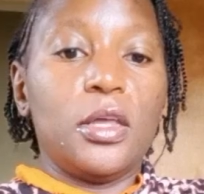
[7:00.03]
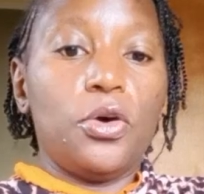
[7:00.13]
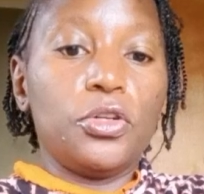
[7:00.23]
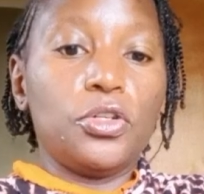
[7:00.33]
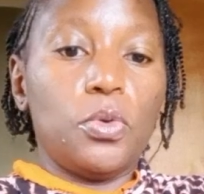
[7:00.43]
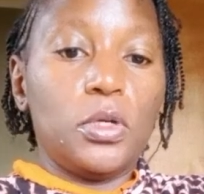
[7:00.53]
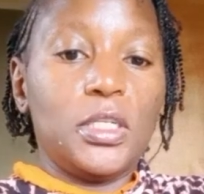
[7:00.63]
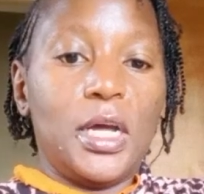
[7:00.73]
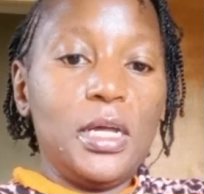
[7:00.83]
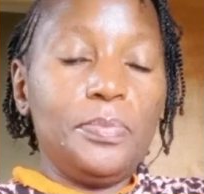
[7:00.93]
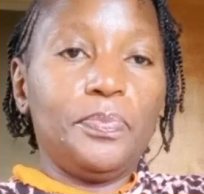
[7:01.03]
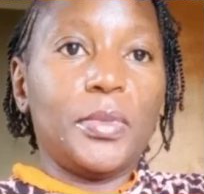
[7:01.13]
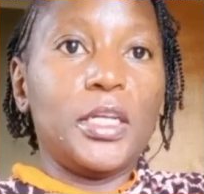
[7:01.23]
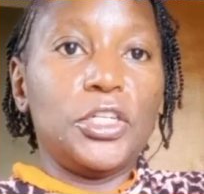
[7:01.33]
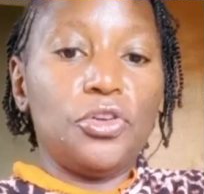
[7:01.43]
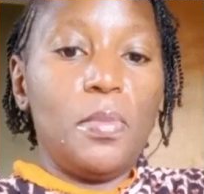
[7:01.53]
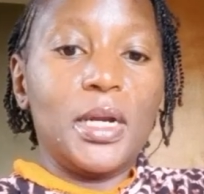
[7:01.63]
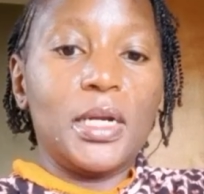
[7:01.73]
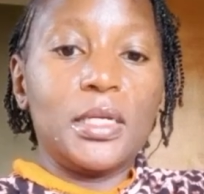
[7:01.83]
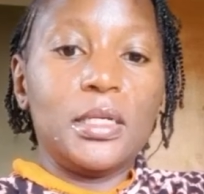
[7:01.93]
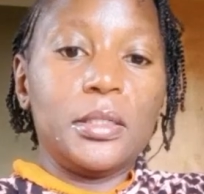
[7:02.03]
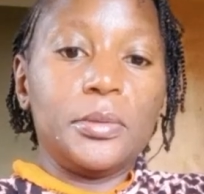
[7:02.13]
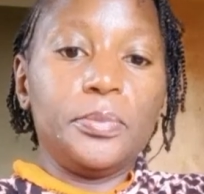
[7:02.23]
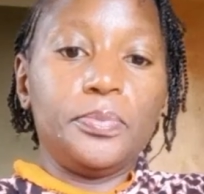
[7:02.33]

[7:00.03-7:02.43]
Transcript: hot water, it normally